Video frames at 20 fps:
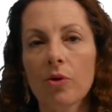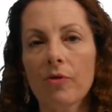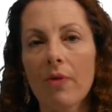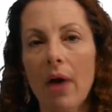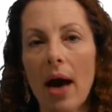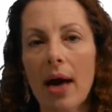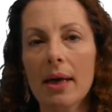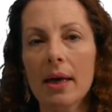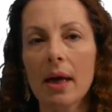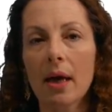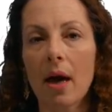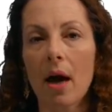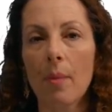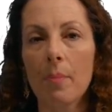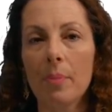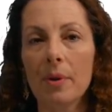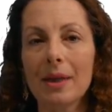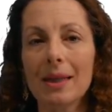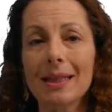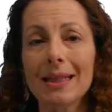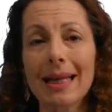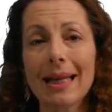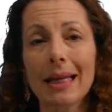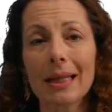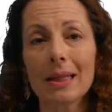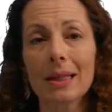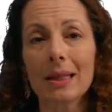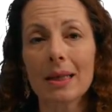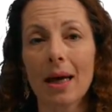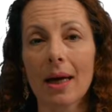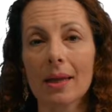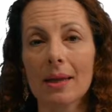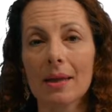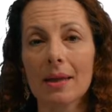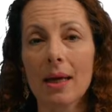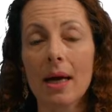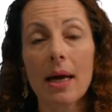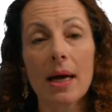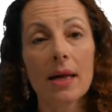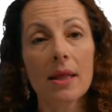providing companies
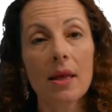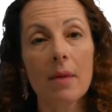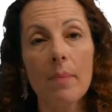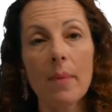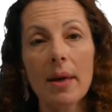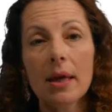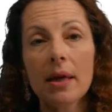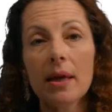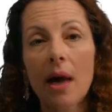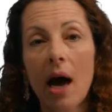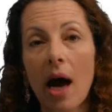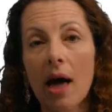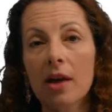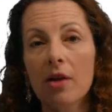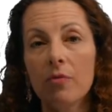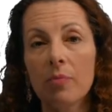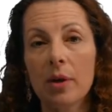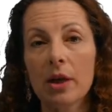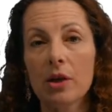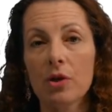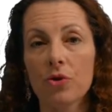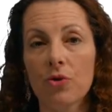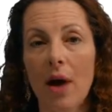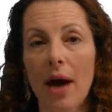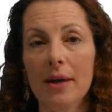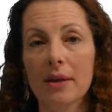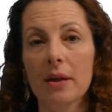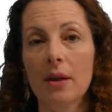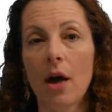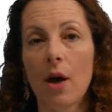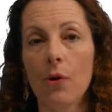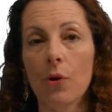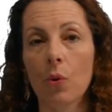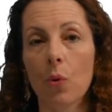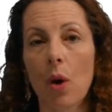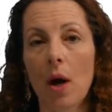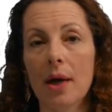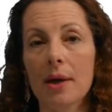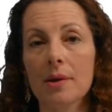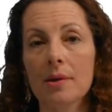insights that may not have been extracted
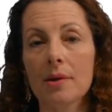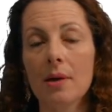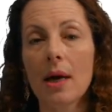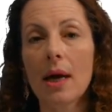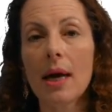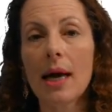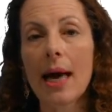otherwise,